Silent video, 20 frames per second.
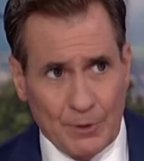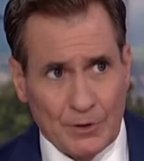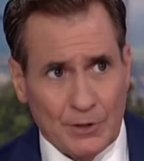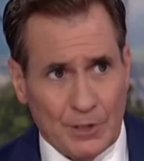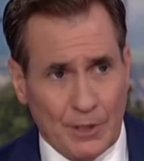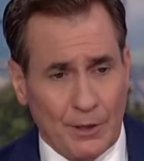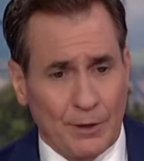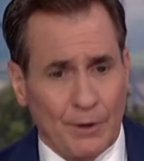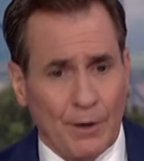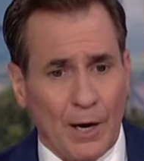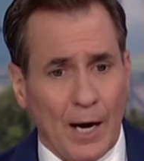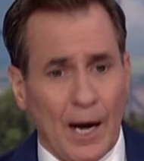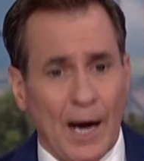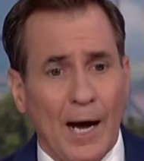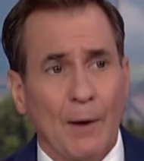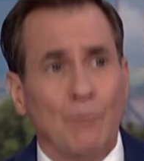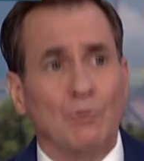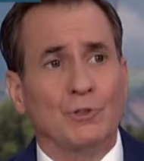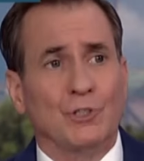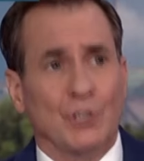is here.
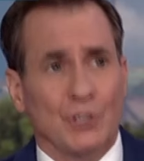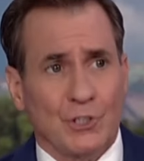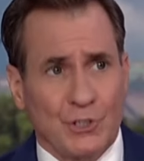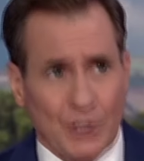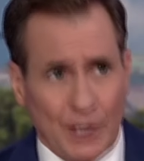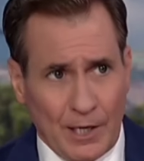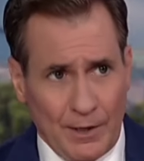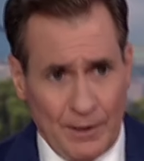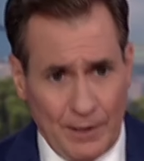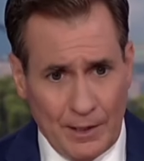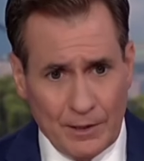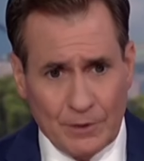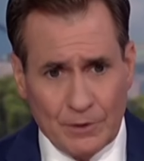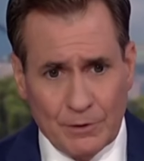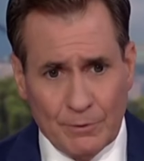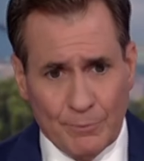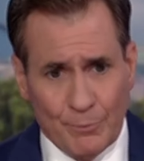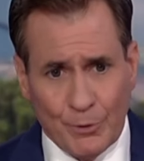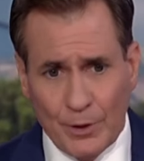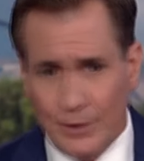I will just say
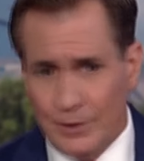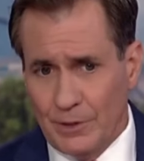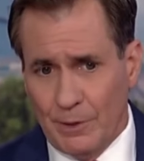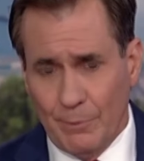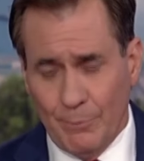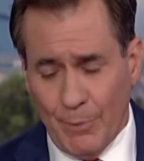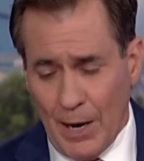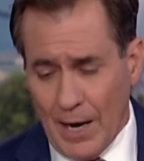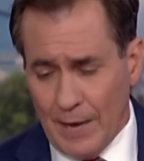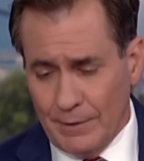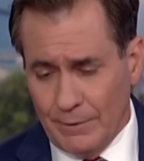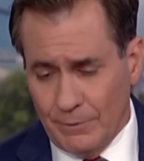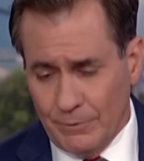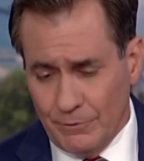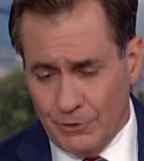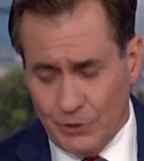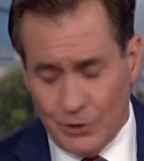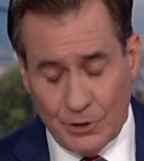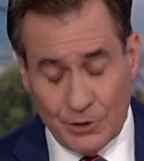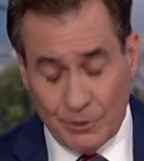this. President Biden,
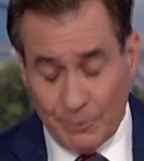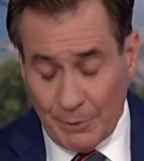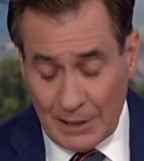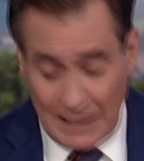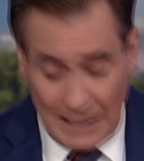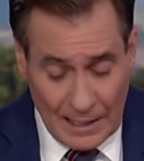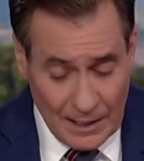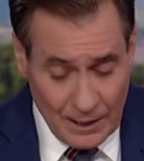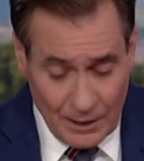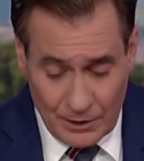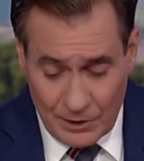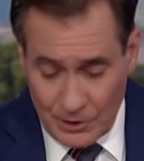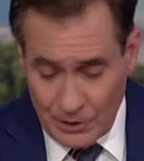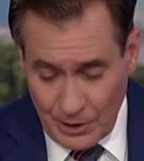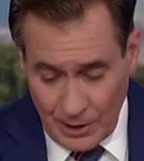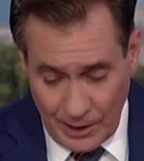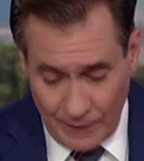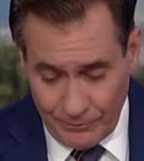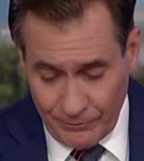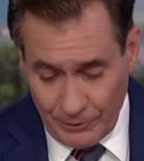since the beginning of this
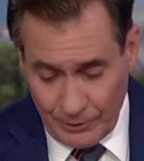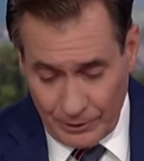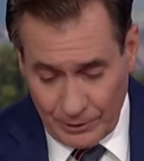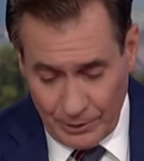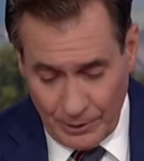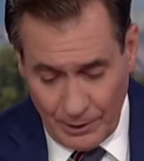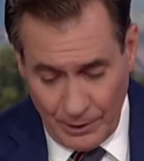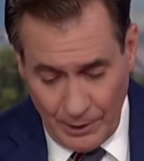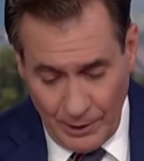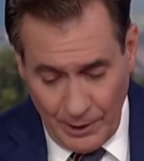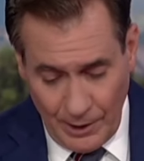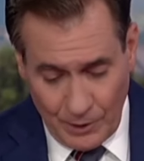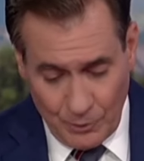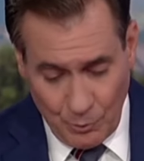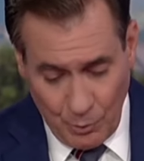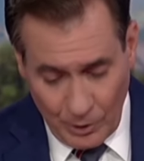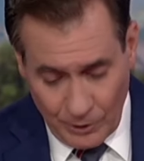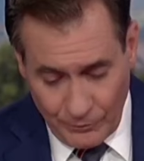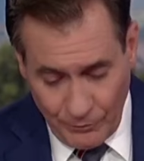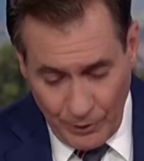conflict, has
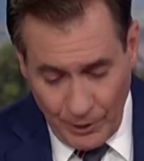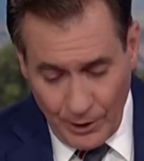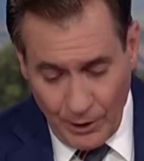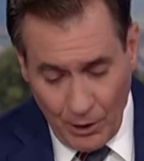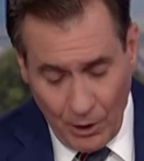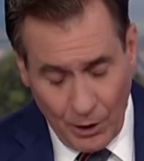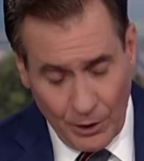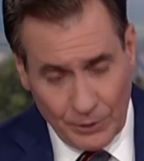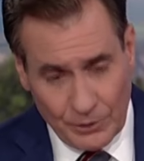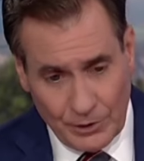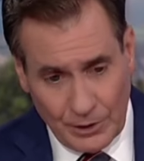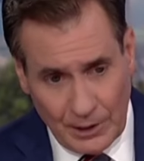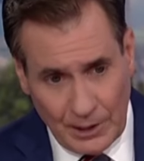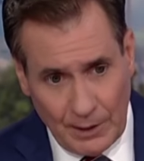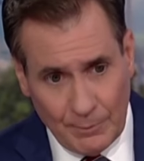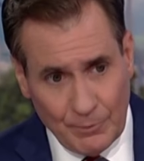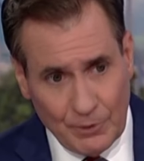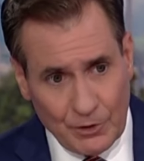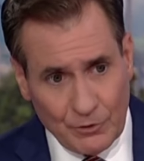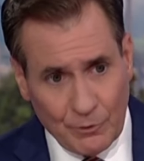worked very hard to
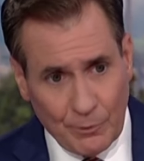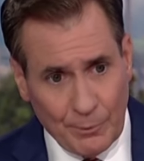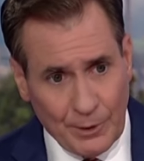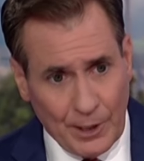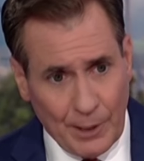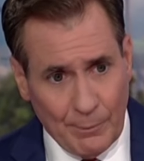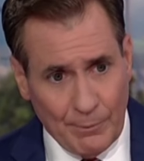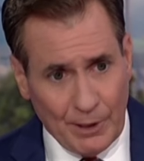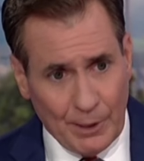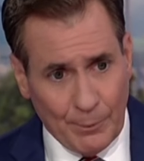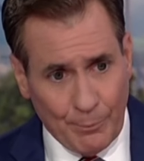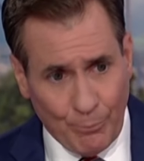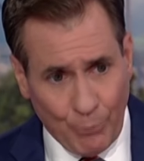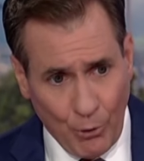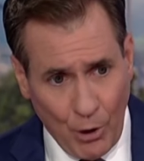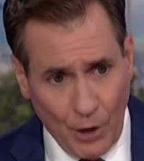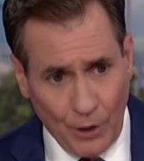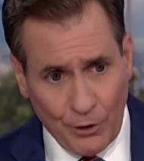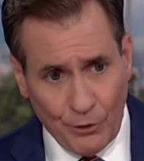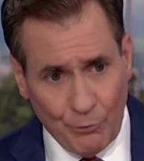keep this from becoming a
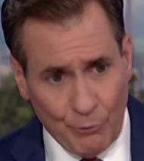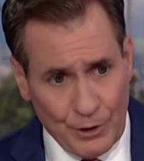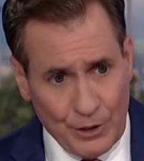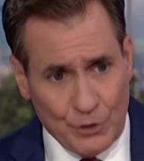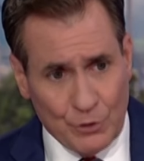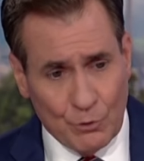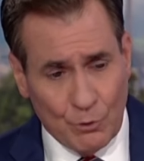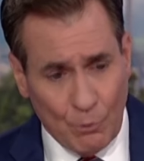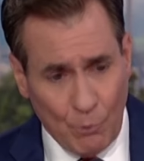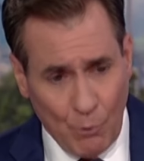broader regional